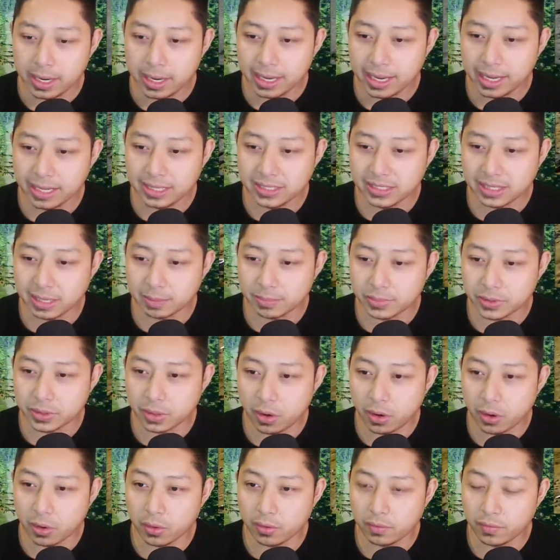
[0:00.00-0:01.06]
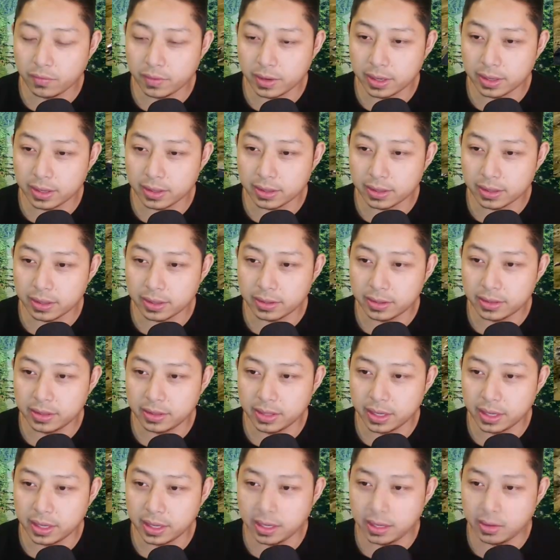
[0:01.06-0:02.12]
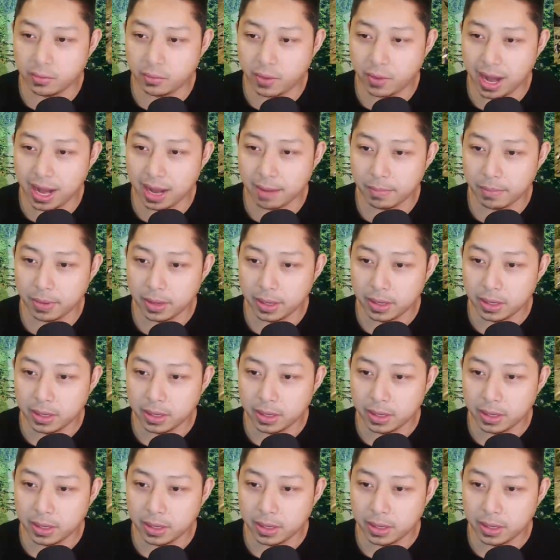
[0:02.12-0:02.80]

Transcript: it jumps over the ramp.